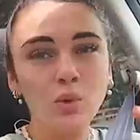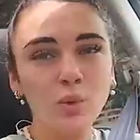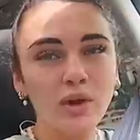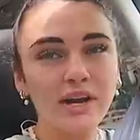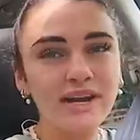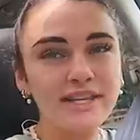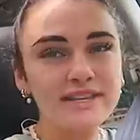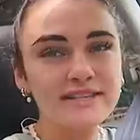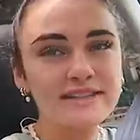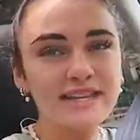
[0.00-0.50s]
We're
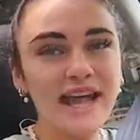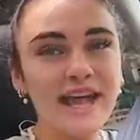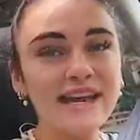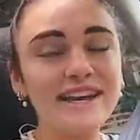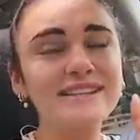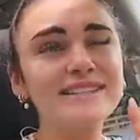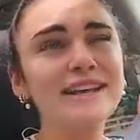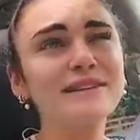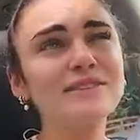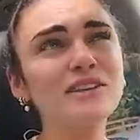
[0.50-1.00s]
gonna decide.
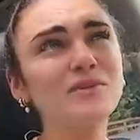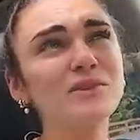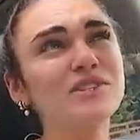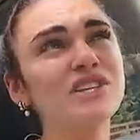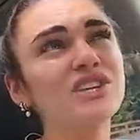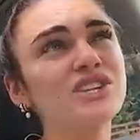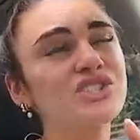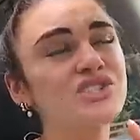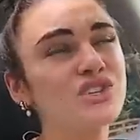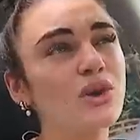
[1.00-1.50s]
And downtown
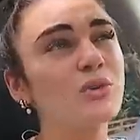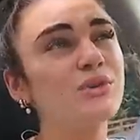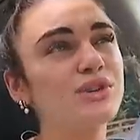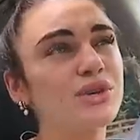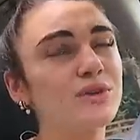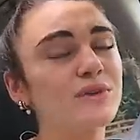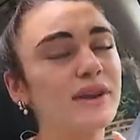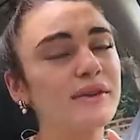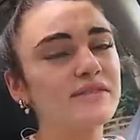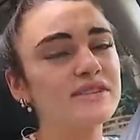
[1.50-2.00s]
Woodstock's so
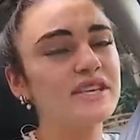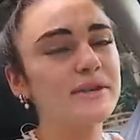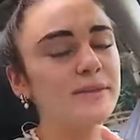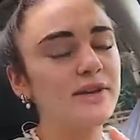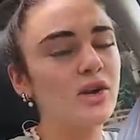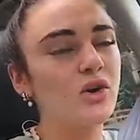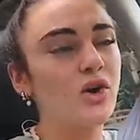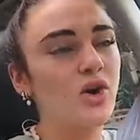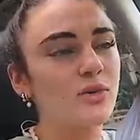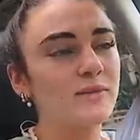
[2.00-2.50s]
cute and every time I
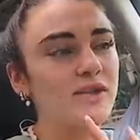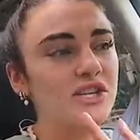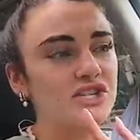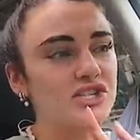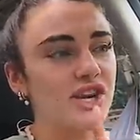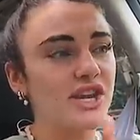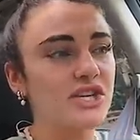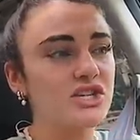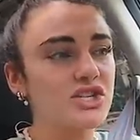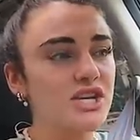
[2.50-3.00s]
go home they
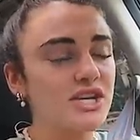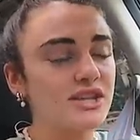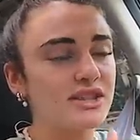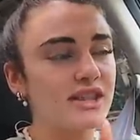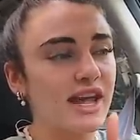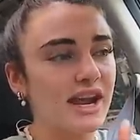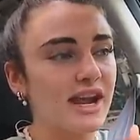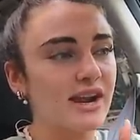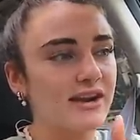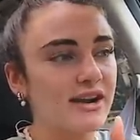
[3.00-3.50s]
change it,
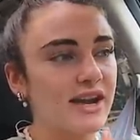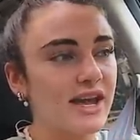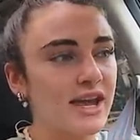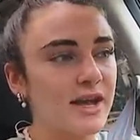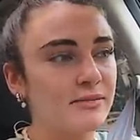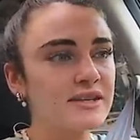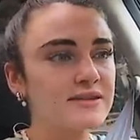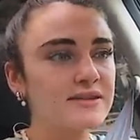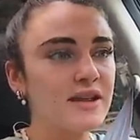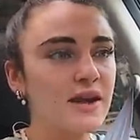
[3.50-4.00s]
the
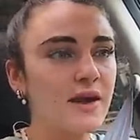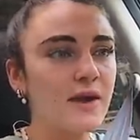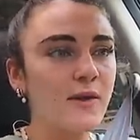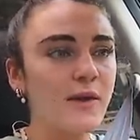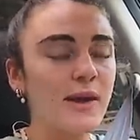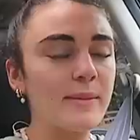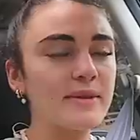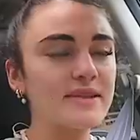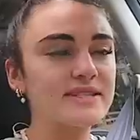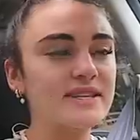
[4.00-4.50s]
area. So
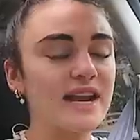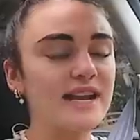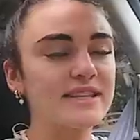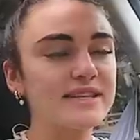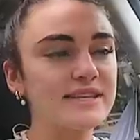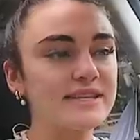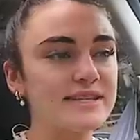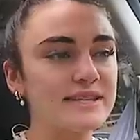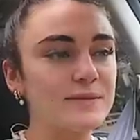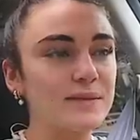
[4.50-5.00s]
I'm
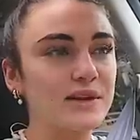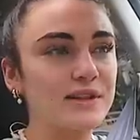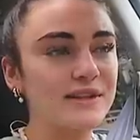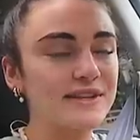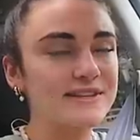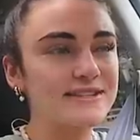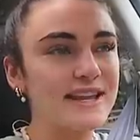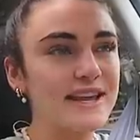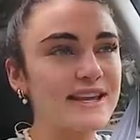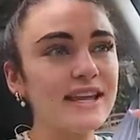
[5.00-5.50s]
excited to see what it
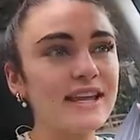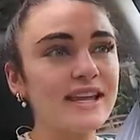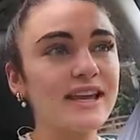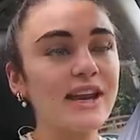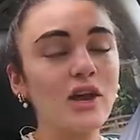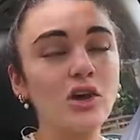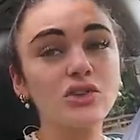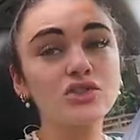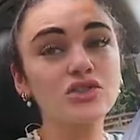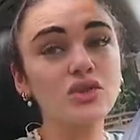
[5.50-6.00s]
looks like. And
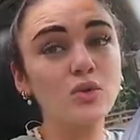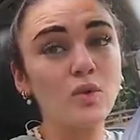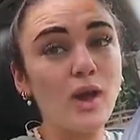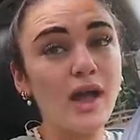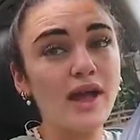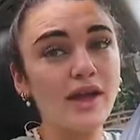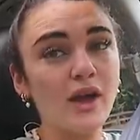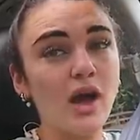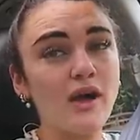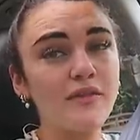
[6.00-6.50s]
I also
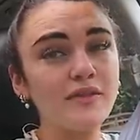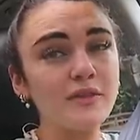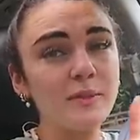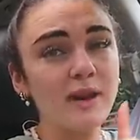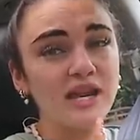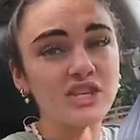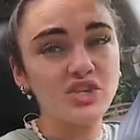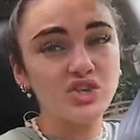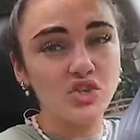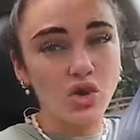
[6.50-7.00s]
want a coffee,
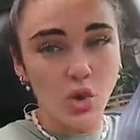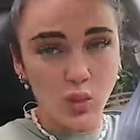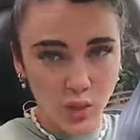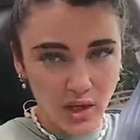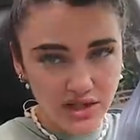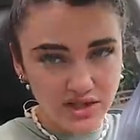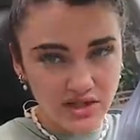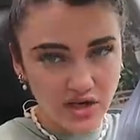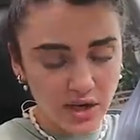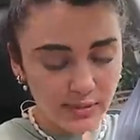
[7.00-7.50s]
but I don't
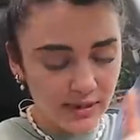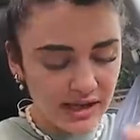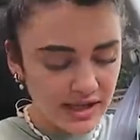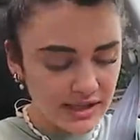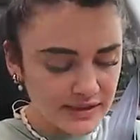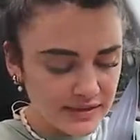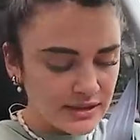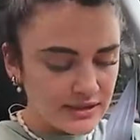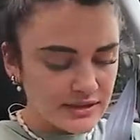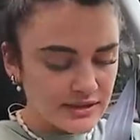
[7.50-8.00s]
want
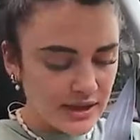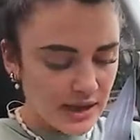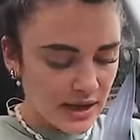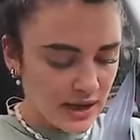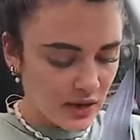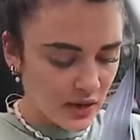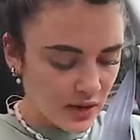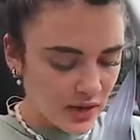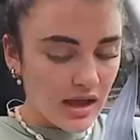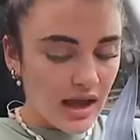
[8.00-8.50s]
Starbucks.
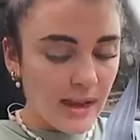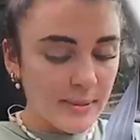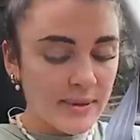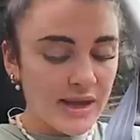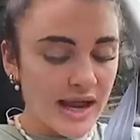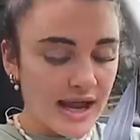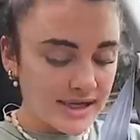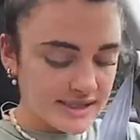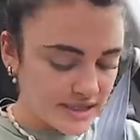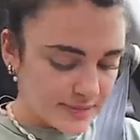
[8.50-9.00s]
So I'm
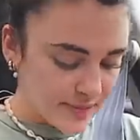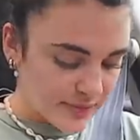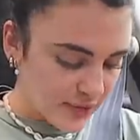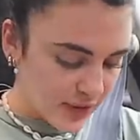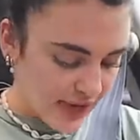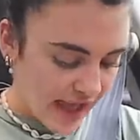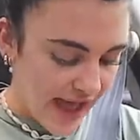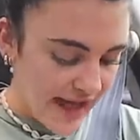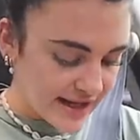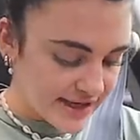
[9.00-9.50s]
gonna ask the
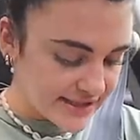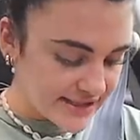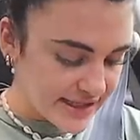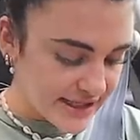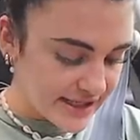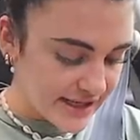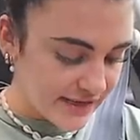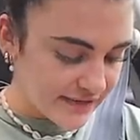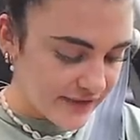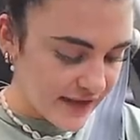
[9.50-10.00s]
people at
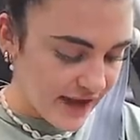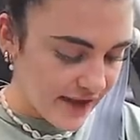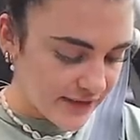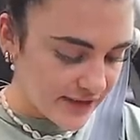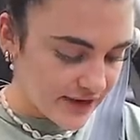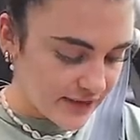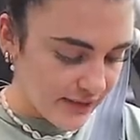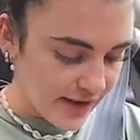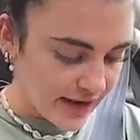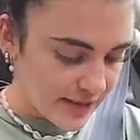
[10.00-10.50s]
Adina if they have
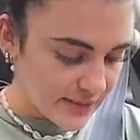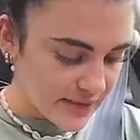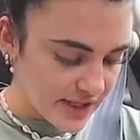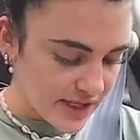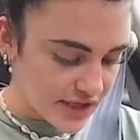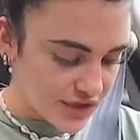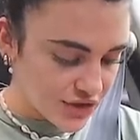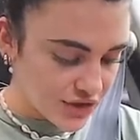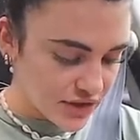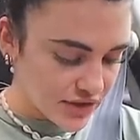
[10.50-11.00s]
any
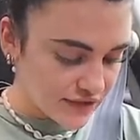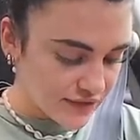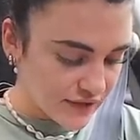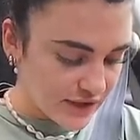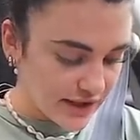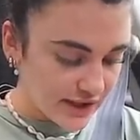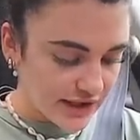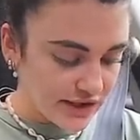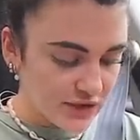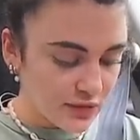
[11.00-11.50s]
recommendations for
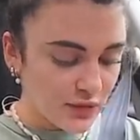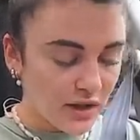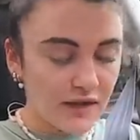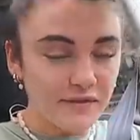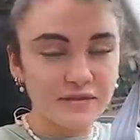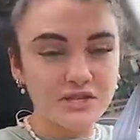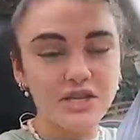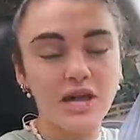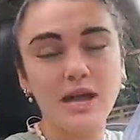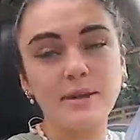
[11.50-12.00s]
like a cute
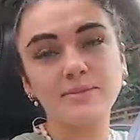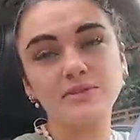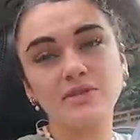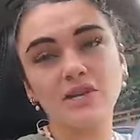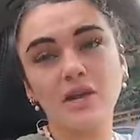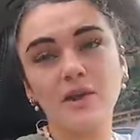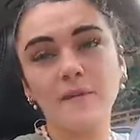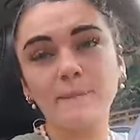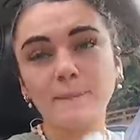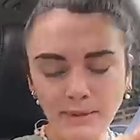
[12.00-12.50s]
coffee shop.
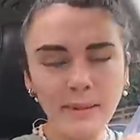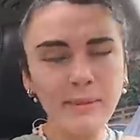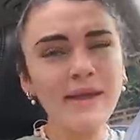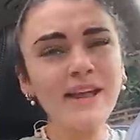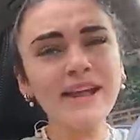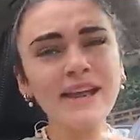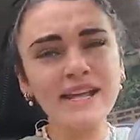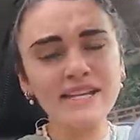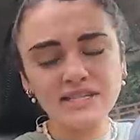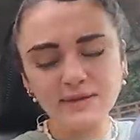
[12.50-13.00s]
So maybe I
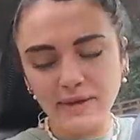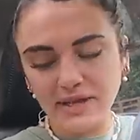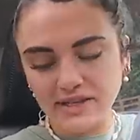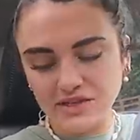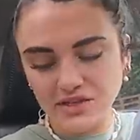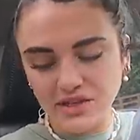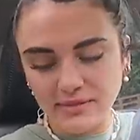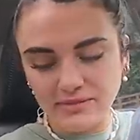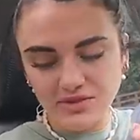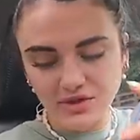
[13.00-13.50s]
can ask my
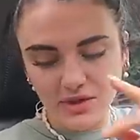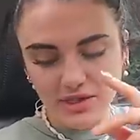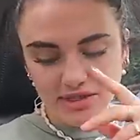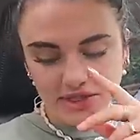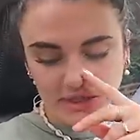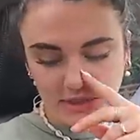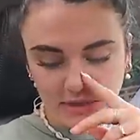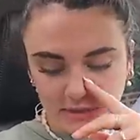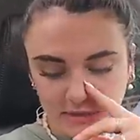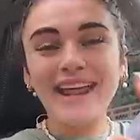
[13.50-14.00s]
Instagram story
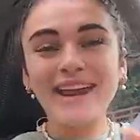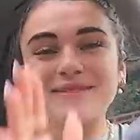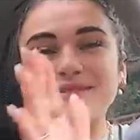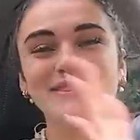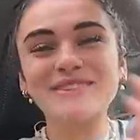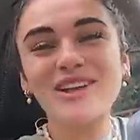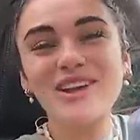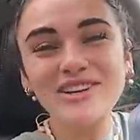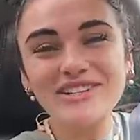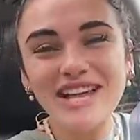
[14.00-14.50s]
too. And I'm
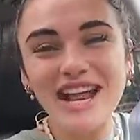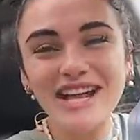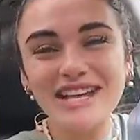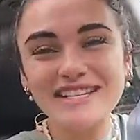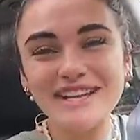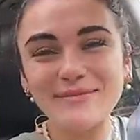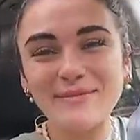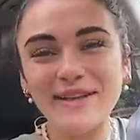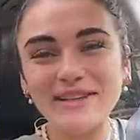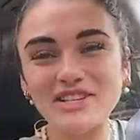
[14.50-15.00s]
so excited
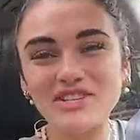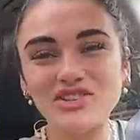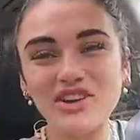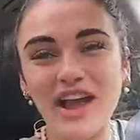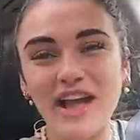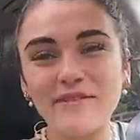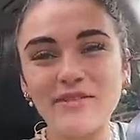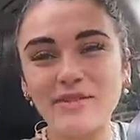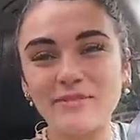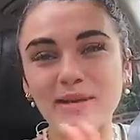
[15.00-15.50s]
because I'm about to
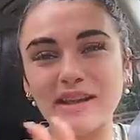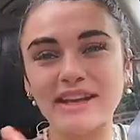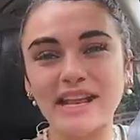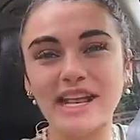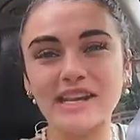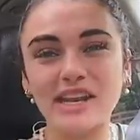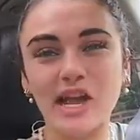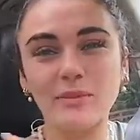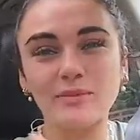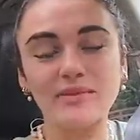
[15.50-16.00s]
drive in. My
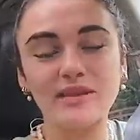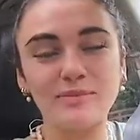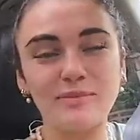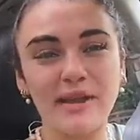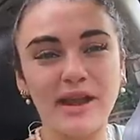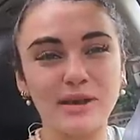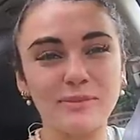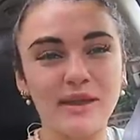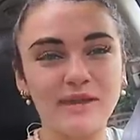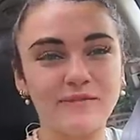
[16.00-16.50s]
dad helped me
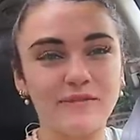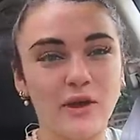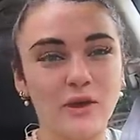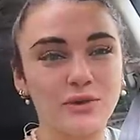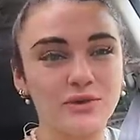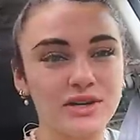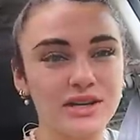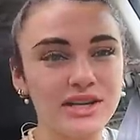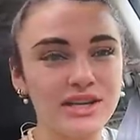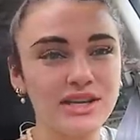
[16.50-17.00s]
pair my
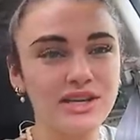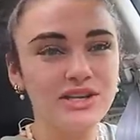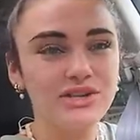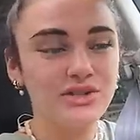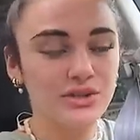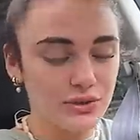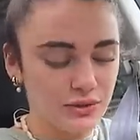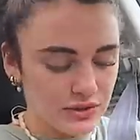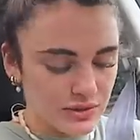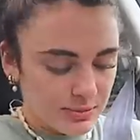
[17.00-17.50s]
phone
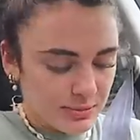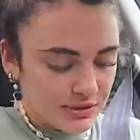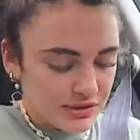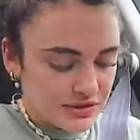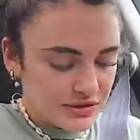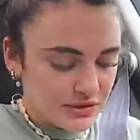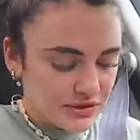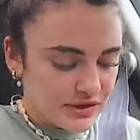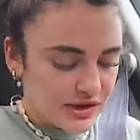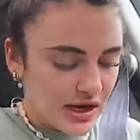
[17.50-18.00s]
to the
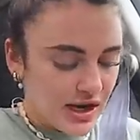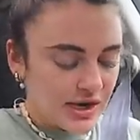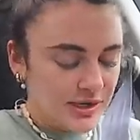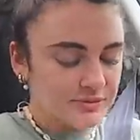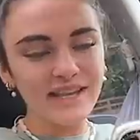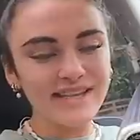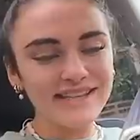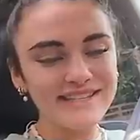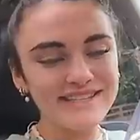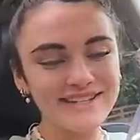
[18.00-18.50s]
Bluetooth car.
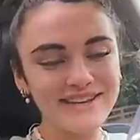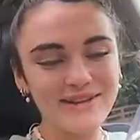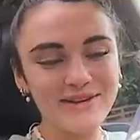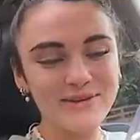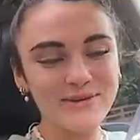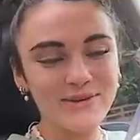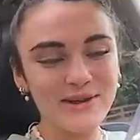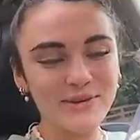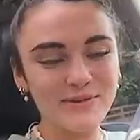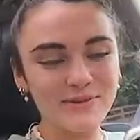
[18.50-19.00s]
And
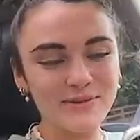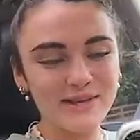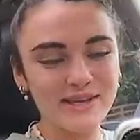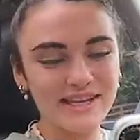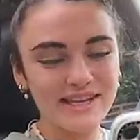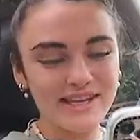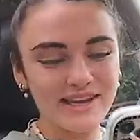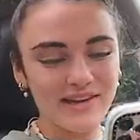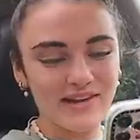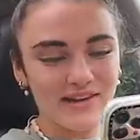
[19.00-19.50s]
so
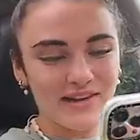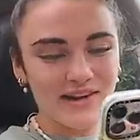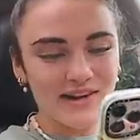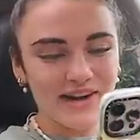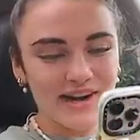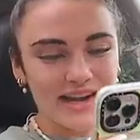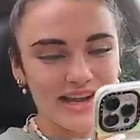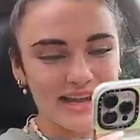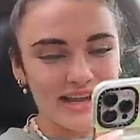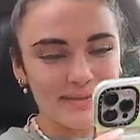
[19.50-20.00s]
we
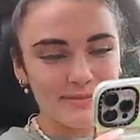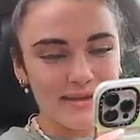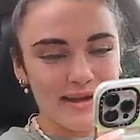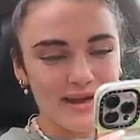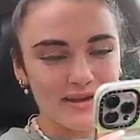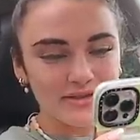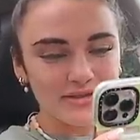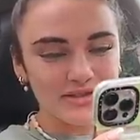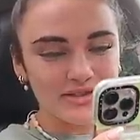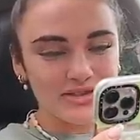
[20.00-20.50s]
are
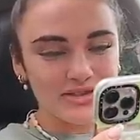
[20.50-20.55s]
about